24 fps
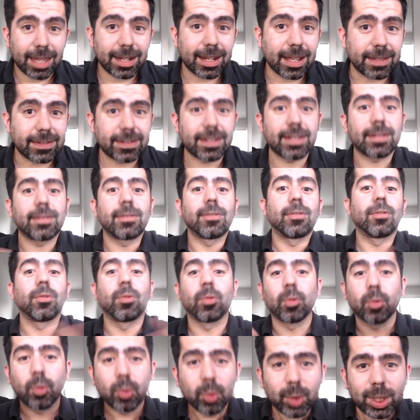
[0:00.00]
that's it.
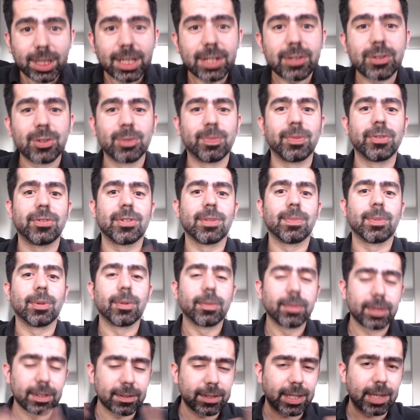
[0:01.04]
Really super simple.
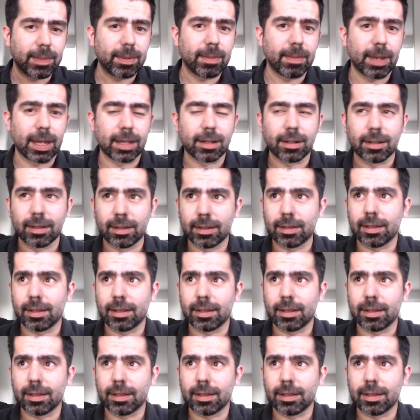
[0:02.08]
Just keep in mind,